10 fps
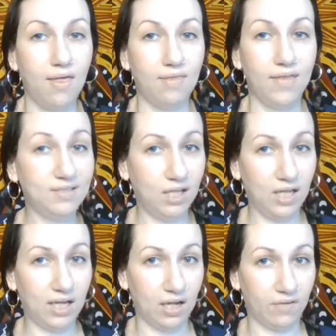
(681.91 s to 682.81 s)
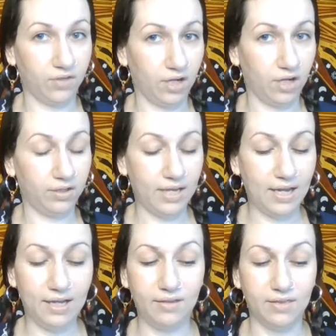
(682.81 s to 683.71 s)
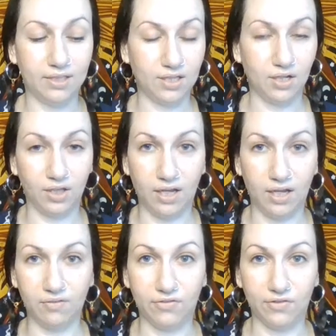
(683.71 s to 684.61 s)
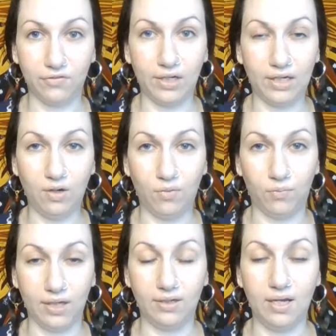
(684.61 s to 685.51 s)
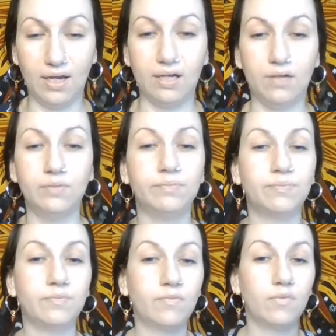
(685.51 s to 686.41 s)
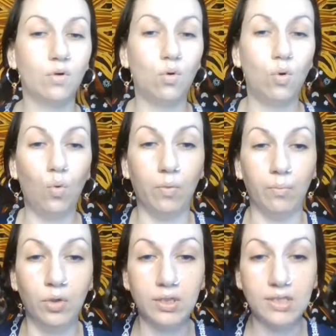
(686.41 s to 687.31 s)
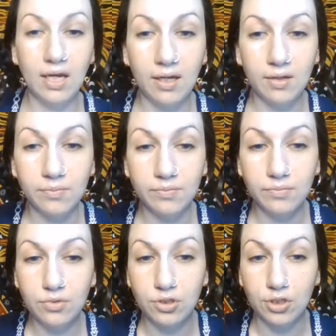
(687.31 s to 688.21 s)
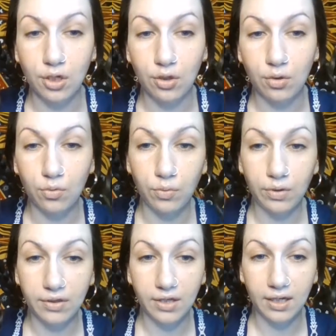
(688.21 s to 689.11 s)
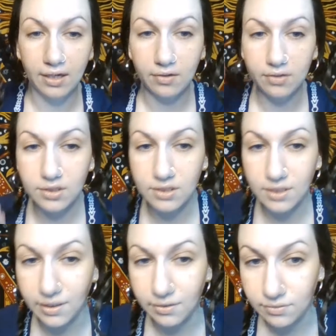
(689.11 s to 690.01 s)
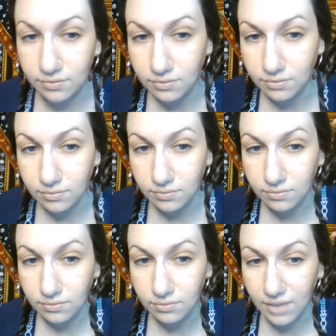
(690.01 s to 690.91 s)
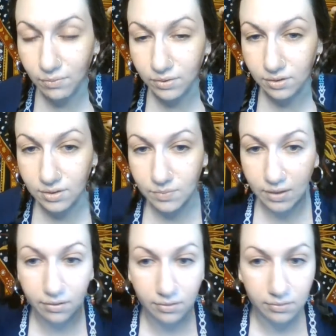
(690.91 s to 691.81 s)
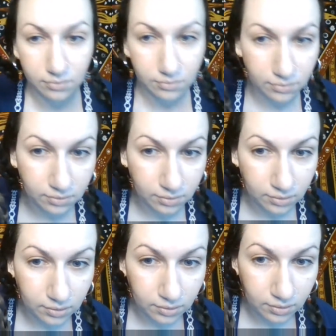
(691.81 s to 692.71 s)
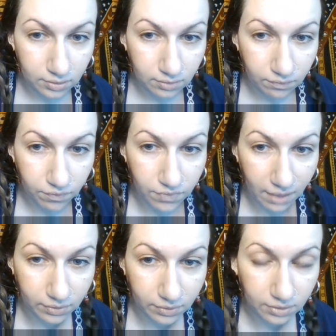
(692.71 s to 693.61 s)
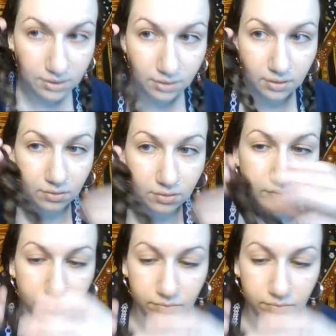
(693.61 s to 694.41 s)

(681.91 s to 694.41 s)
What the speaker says: That's all I got for y'all today. That's all you're getting for free right now. More time, show the hair. Do you see? That one looks better. That one looks a little